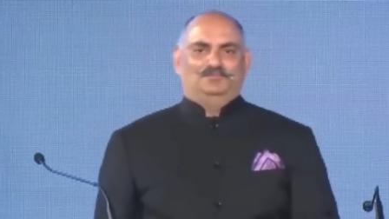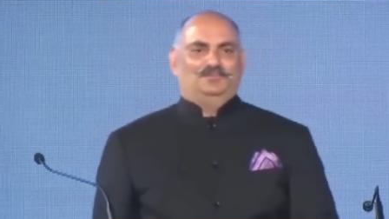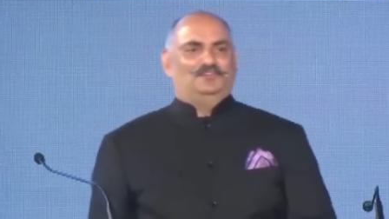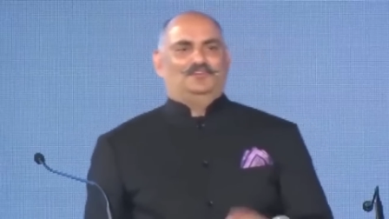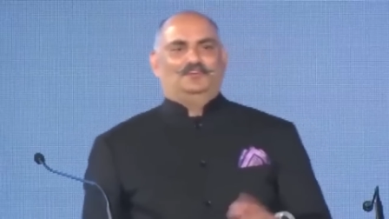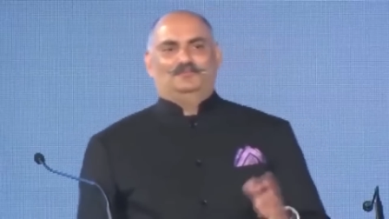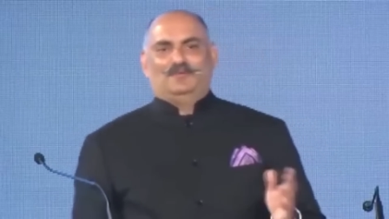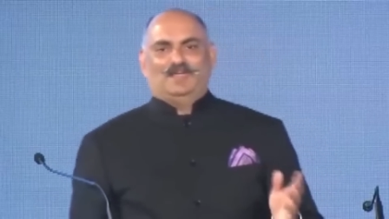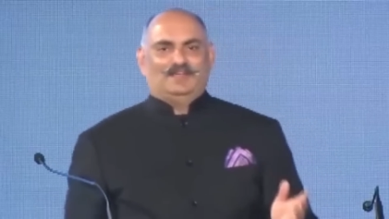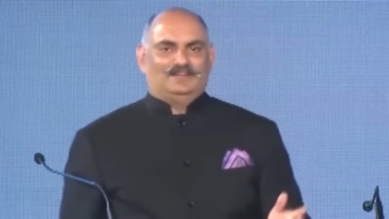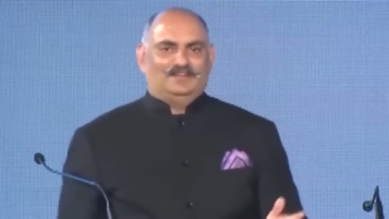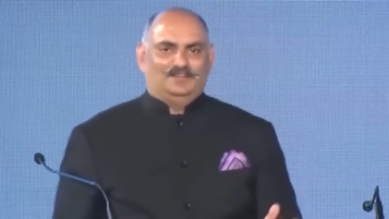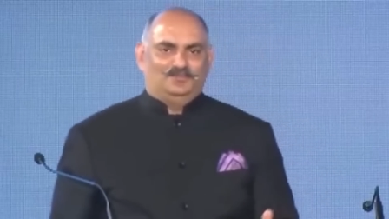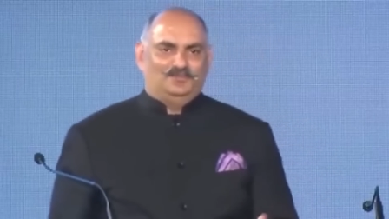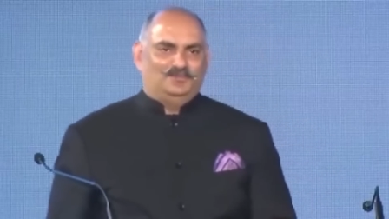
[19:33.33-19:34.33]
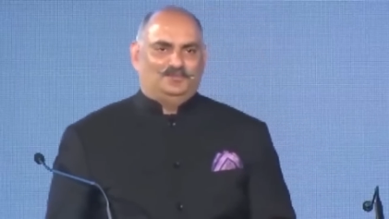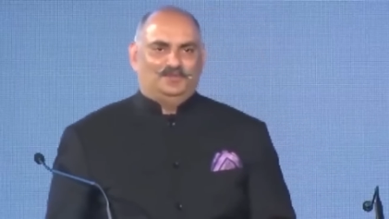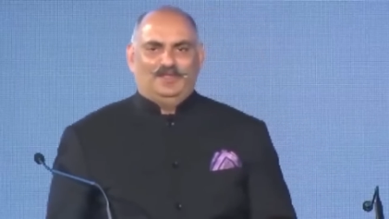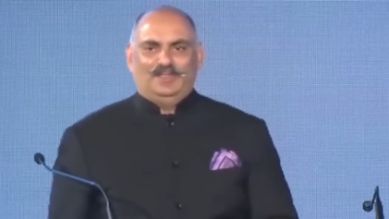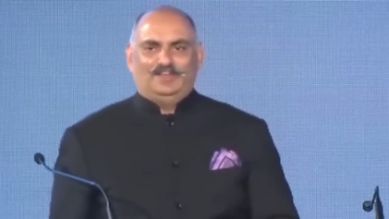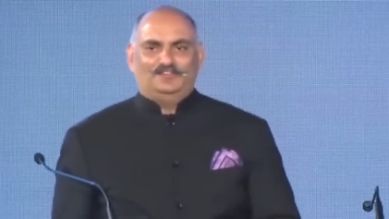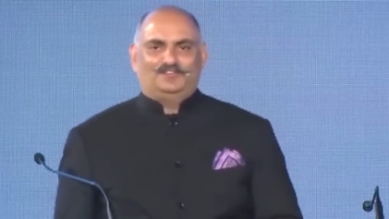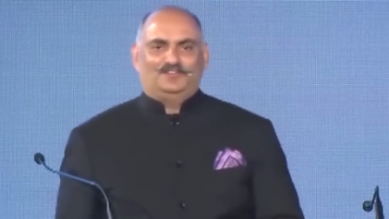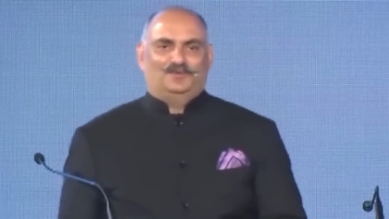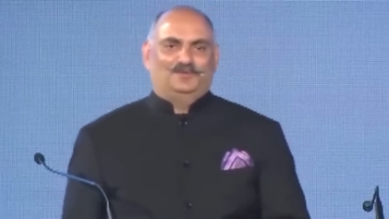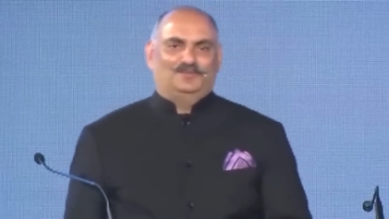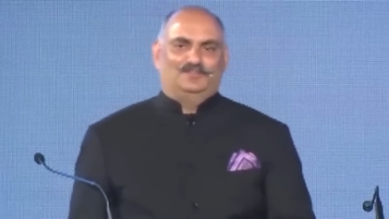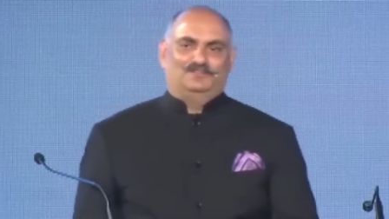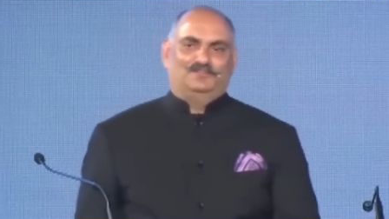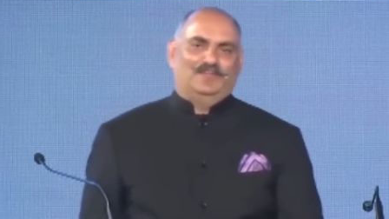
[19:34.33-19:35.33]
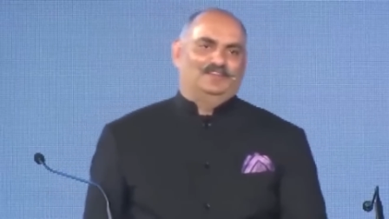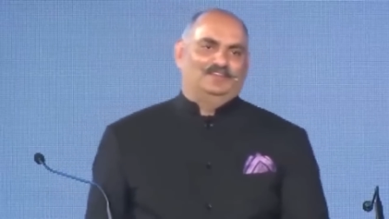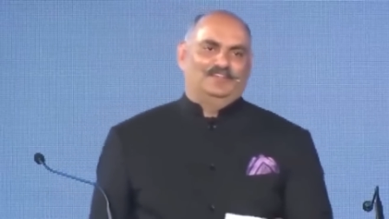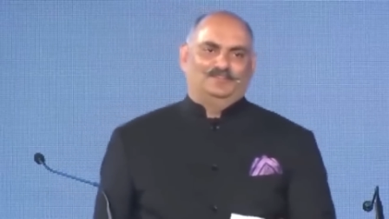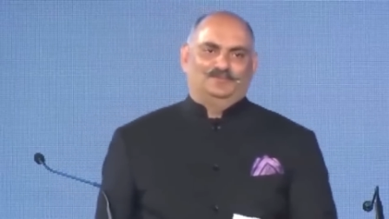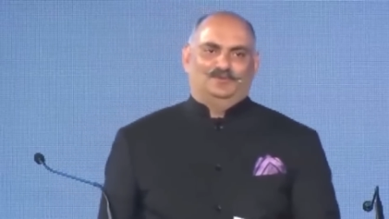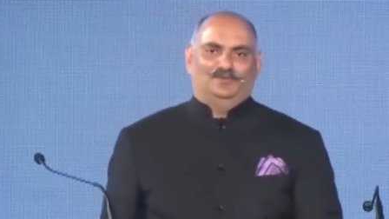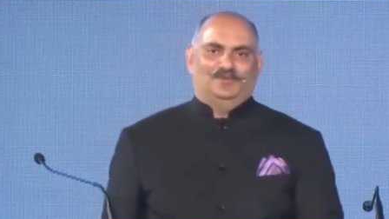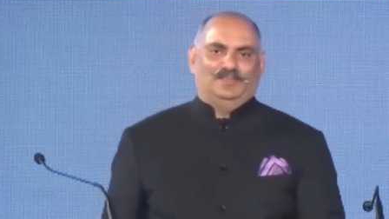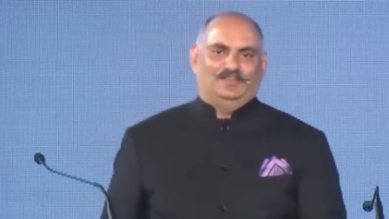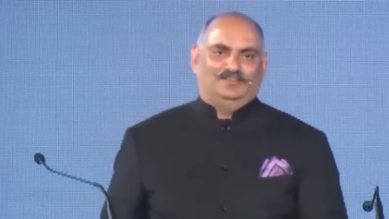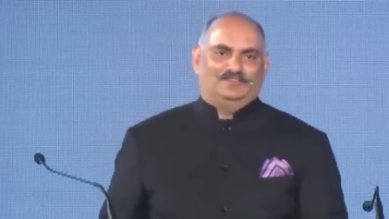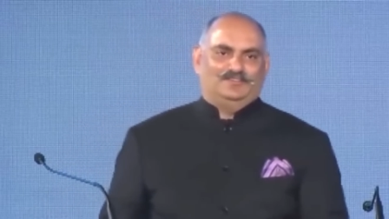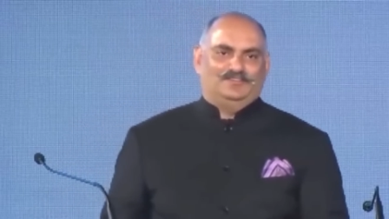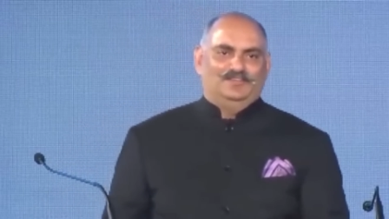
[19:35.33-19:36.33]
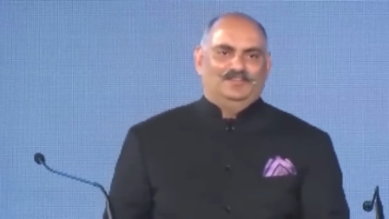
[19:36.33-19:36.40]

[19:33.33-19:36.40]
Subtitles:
Reserve Bank does with rates or what the Fed does with rates